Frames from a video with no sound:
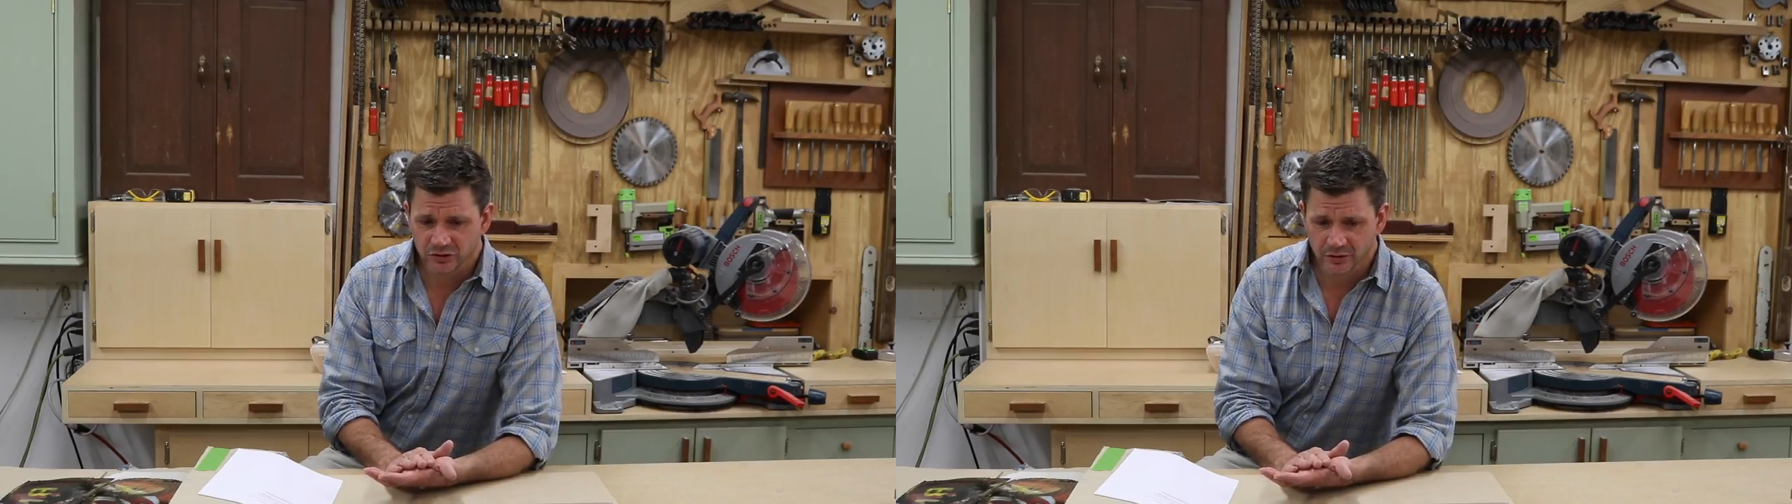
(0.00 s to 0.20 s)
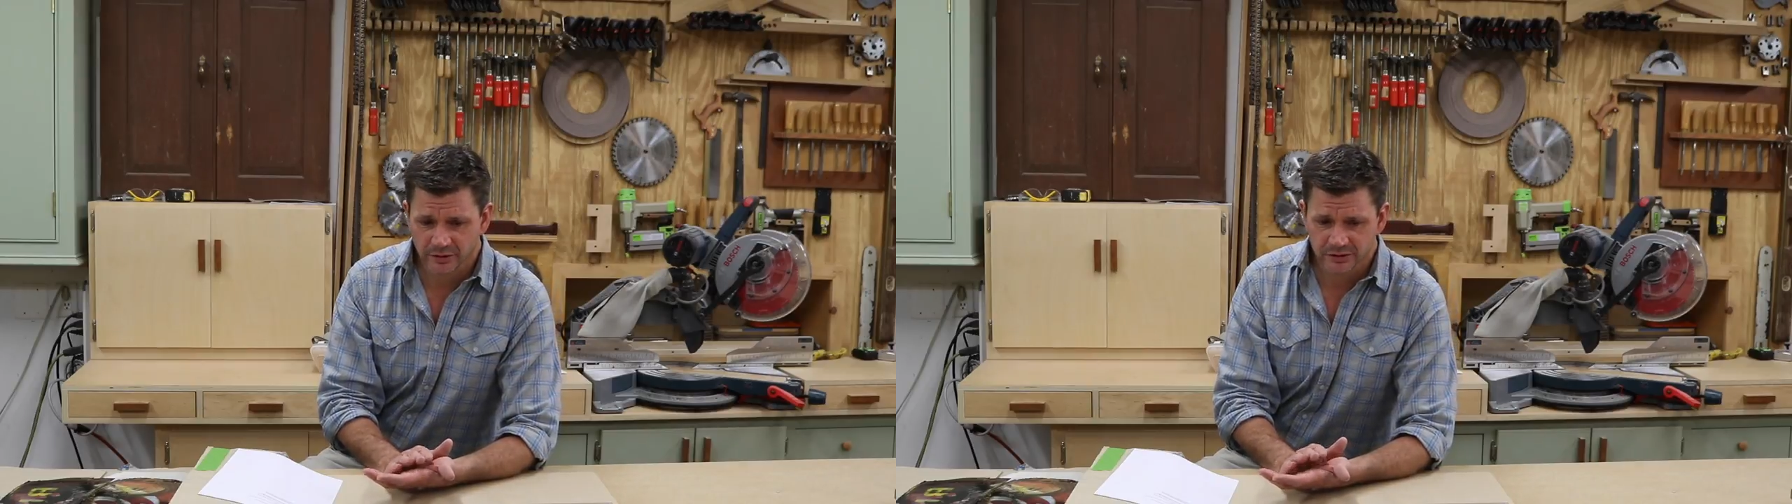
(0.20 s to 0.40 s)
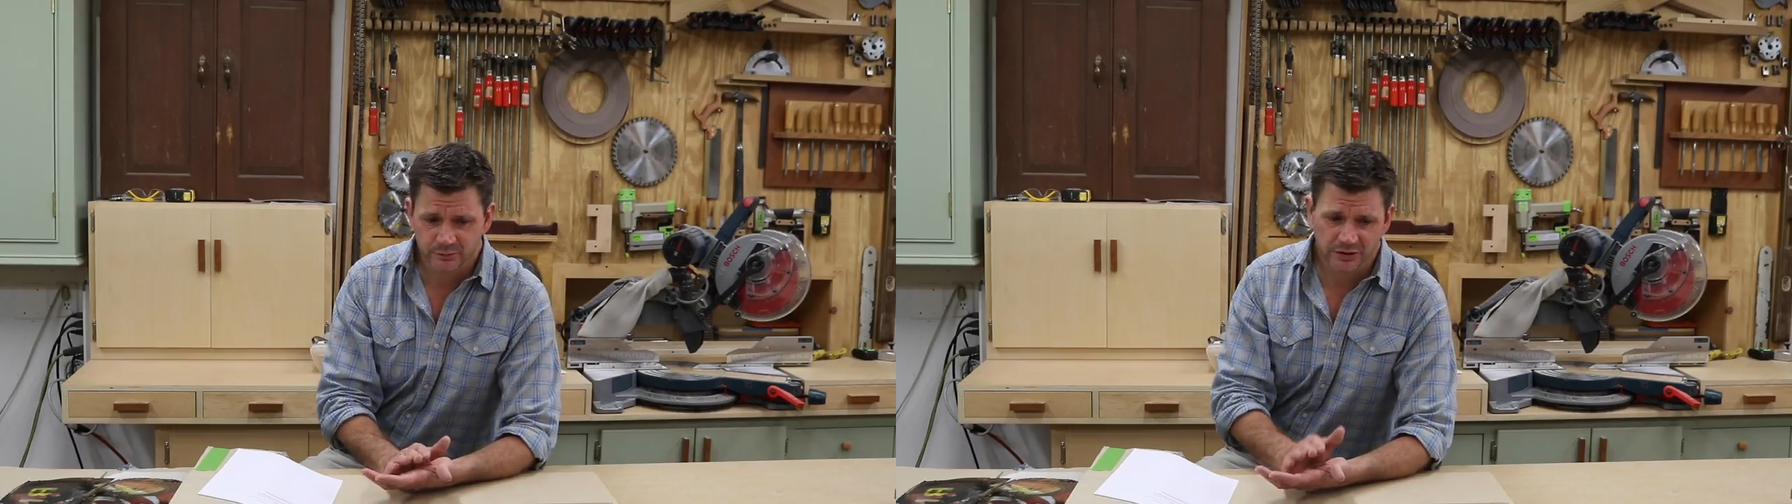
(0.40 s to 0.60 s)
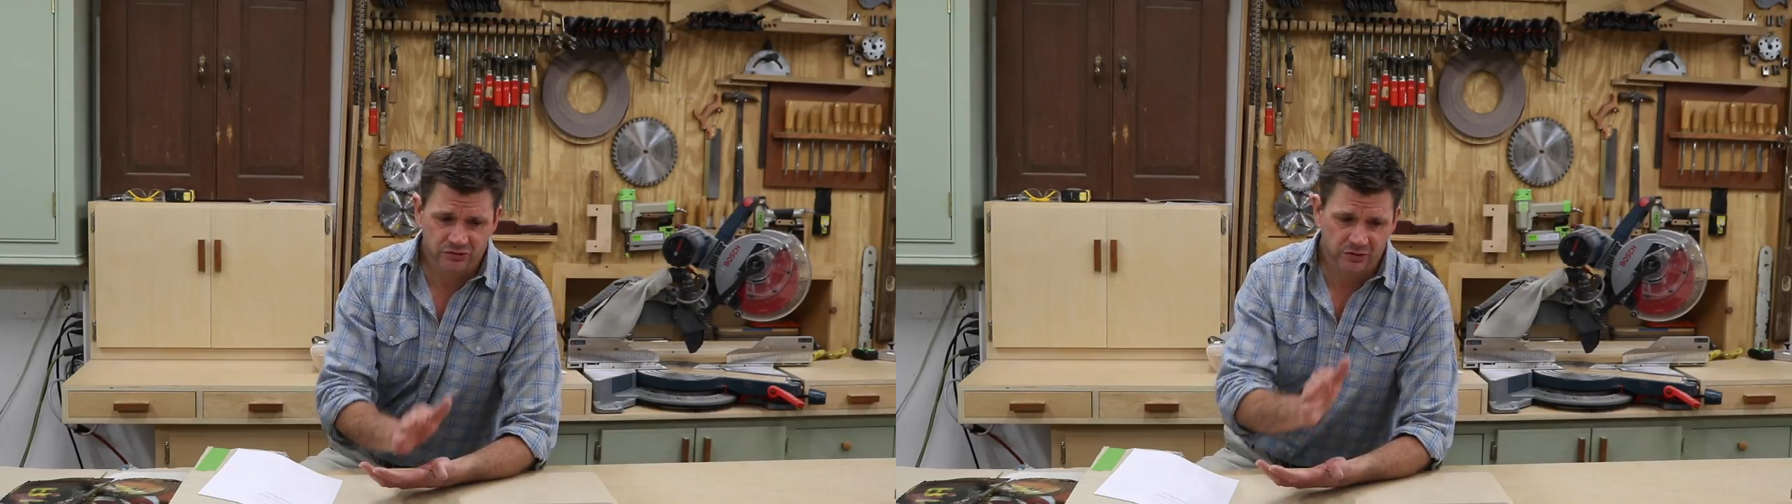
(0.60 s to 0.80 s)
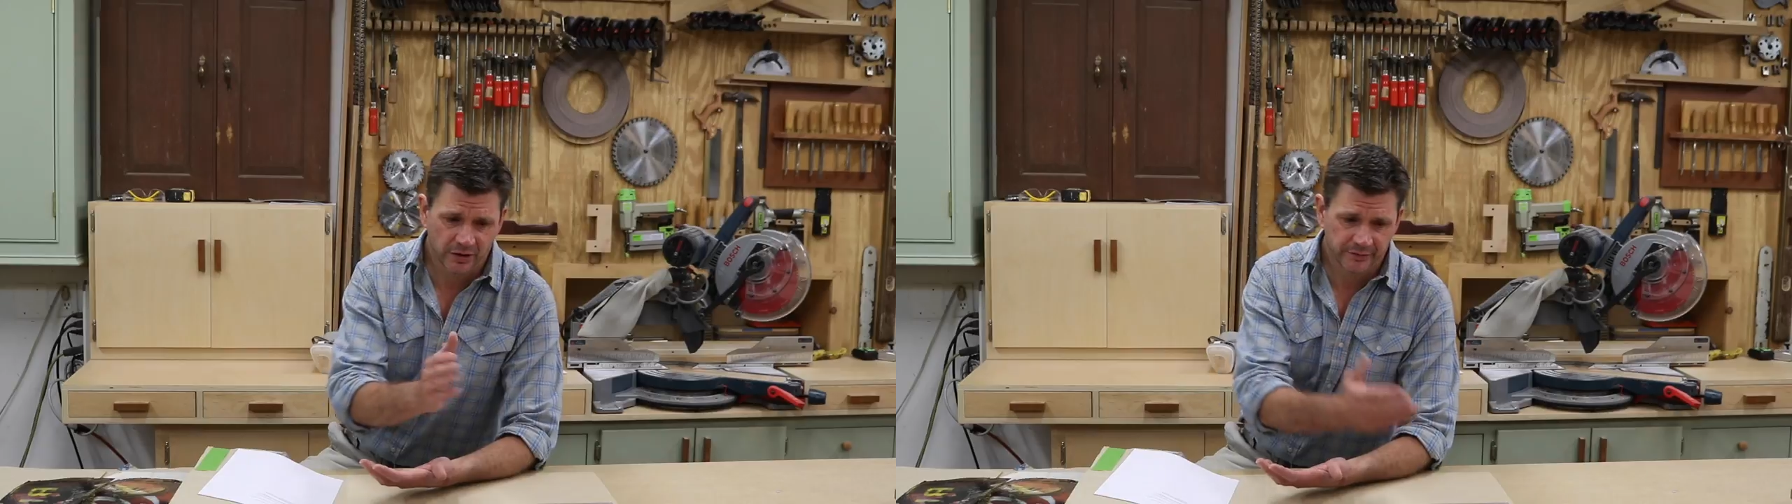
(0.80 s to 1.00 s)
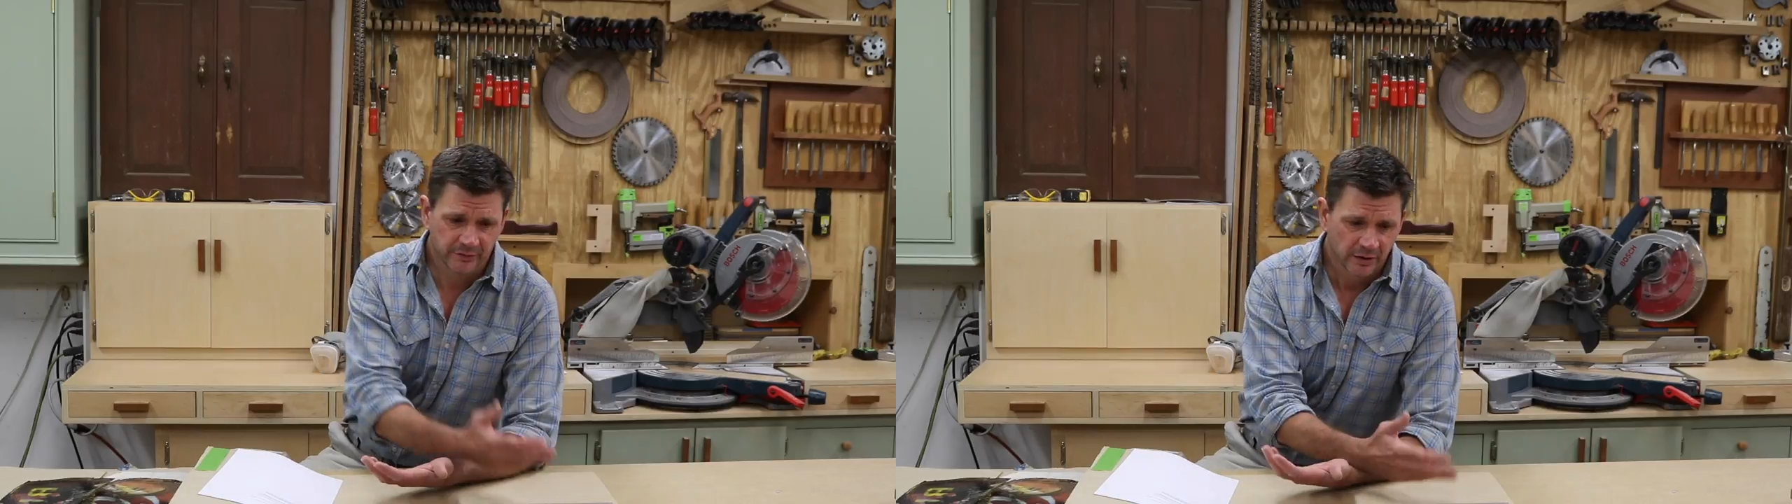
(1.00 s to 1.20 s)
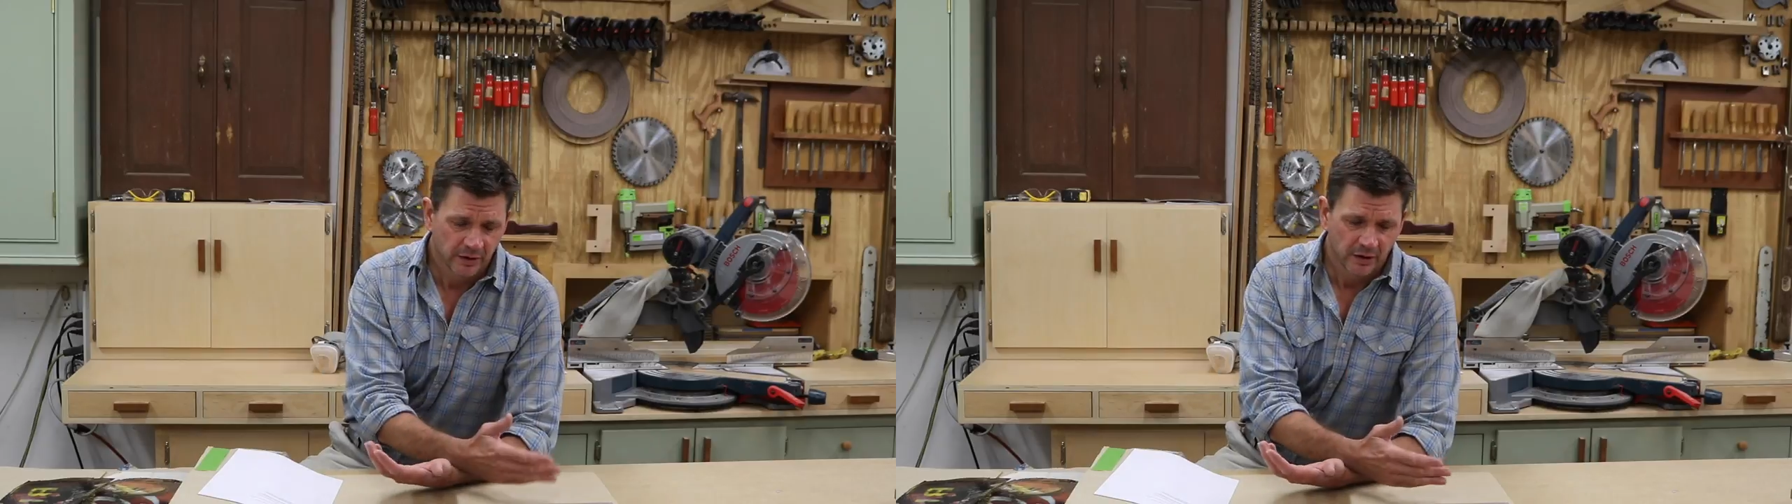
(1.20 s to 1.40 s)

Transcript: doing, especially on